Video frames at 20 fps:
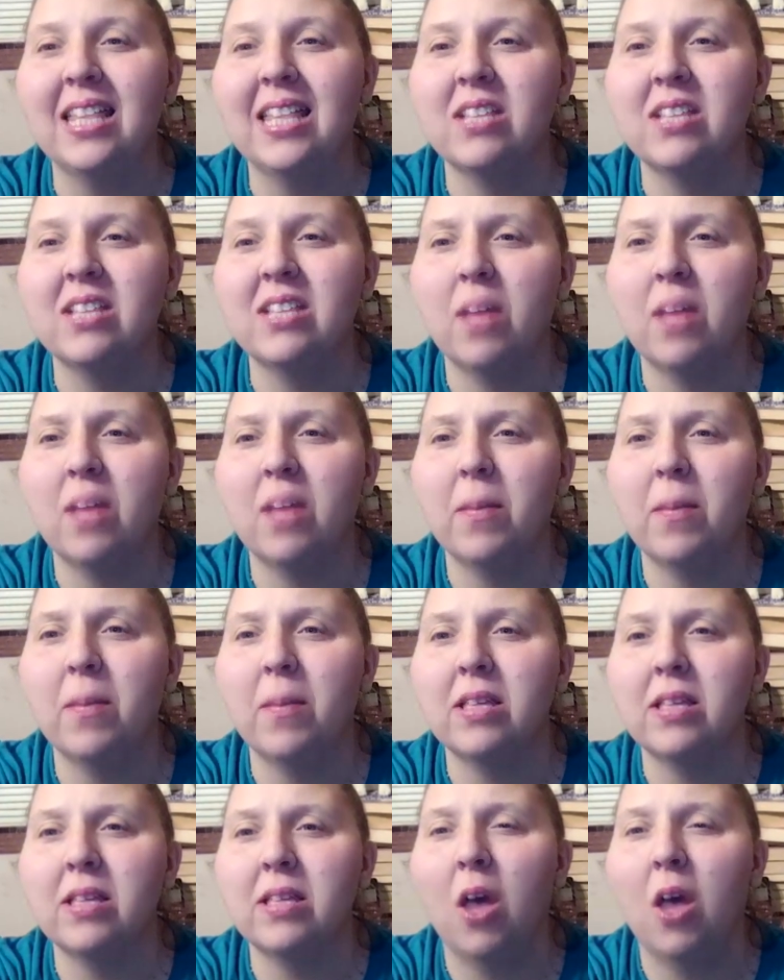so that must
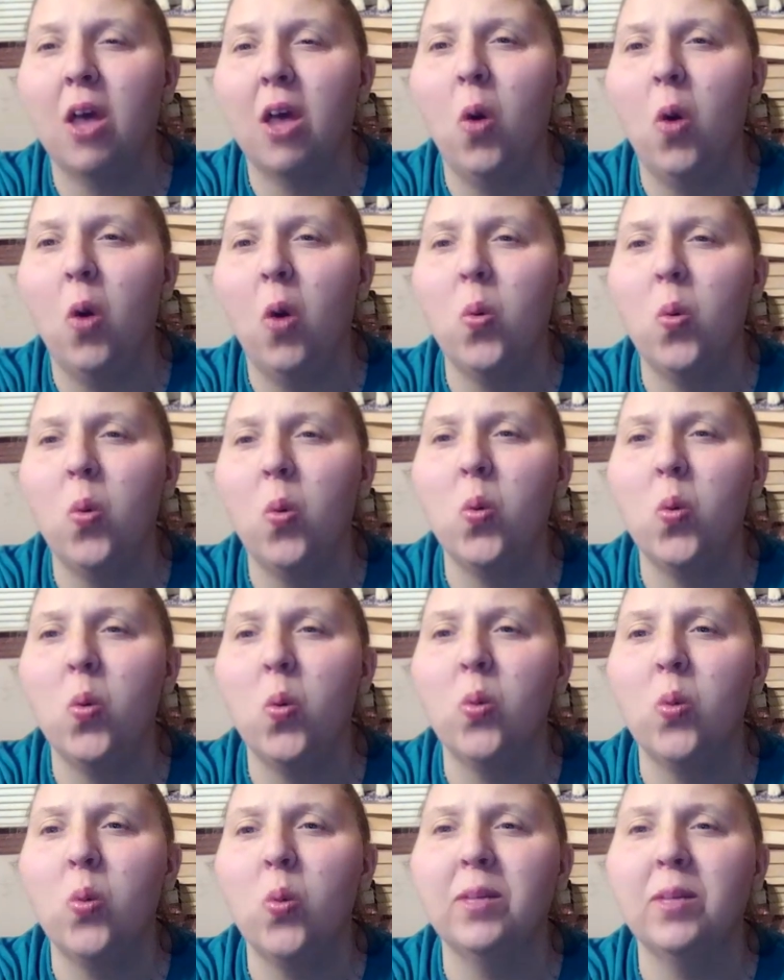
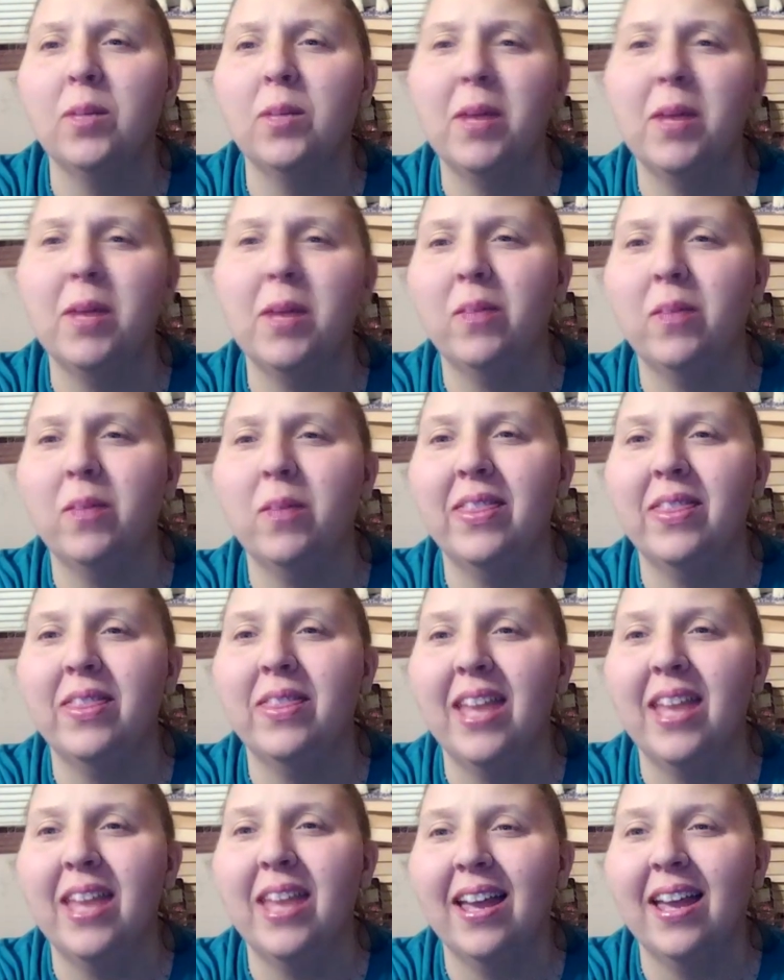only mean one
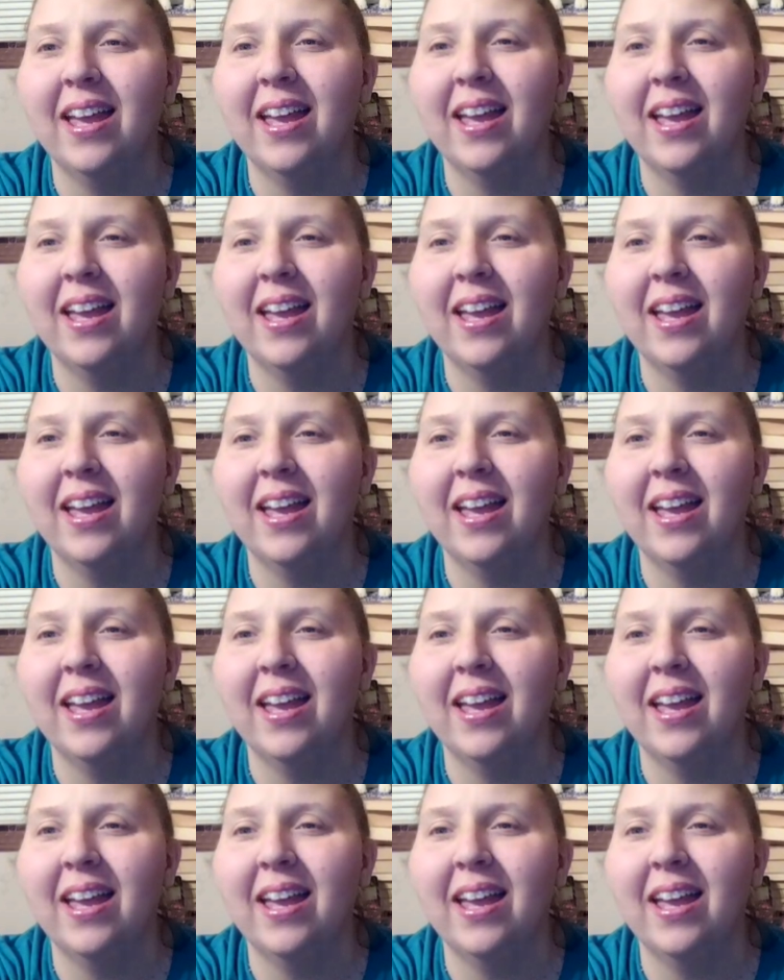thing.